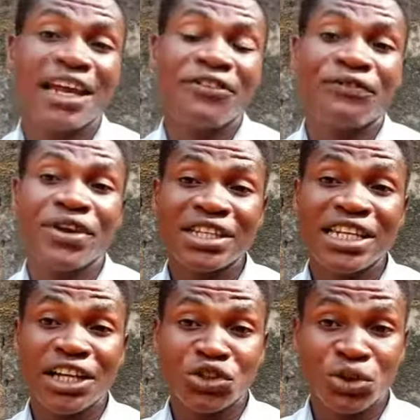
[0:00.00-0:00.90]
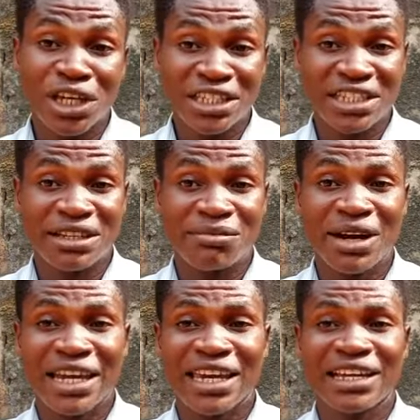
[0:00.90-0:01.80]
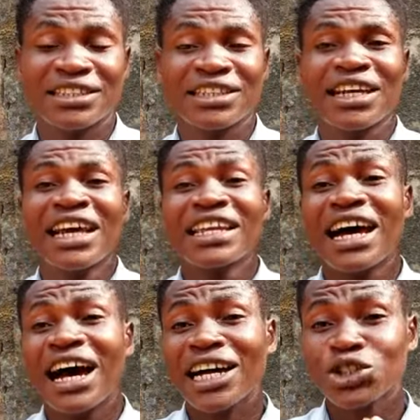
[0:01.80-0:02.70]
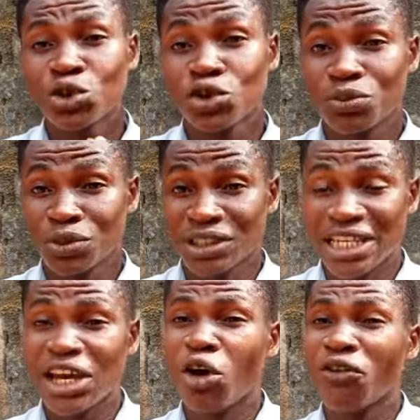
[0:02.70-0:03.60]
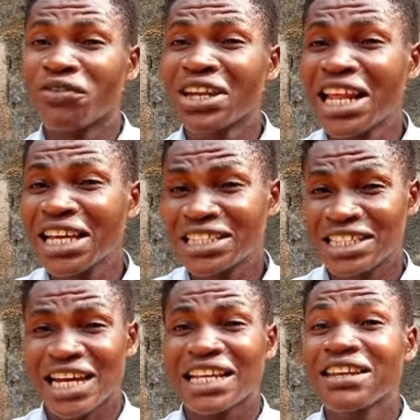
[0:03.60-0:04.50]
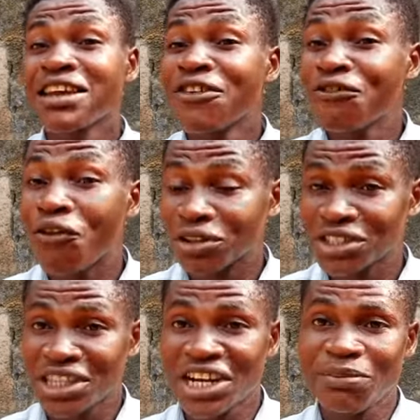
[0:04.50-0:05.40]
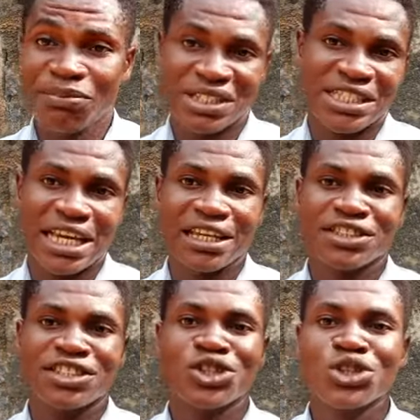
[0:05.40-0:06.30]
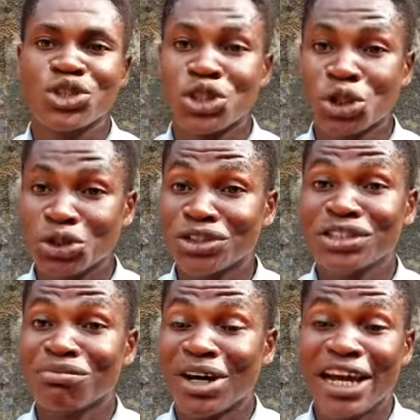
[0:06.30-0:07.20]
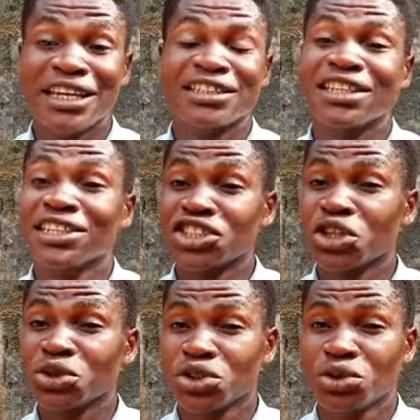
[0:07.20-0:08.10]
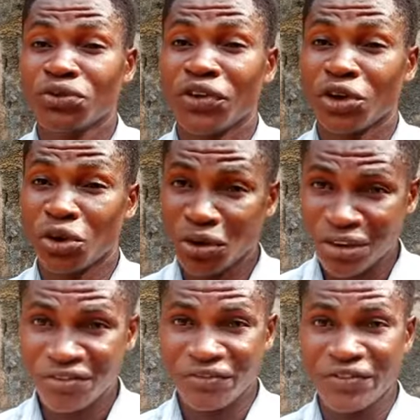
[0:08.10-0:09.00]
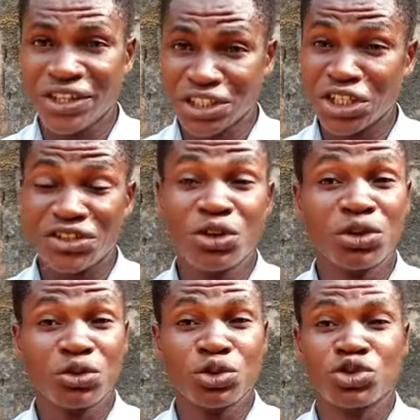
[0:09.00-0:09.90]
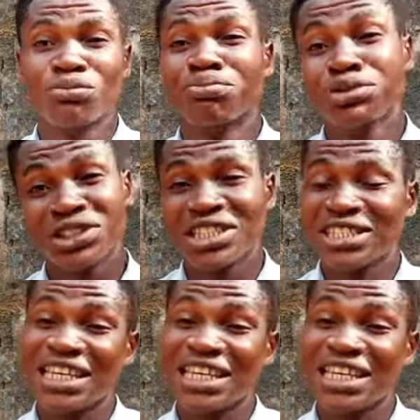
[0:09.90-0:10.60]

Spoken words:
Any feed that you get in the market that has crude protein of less than 43%, don't buy it. It's not good for your fish. It's not good to boost it.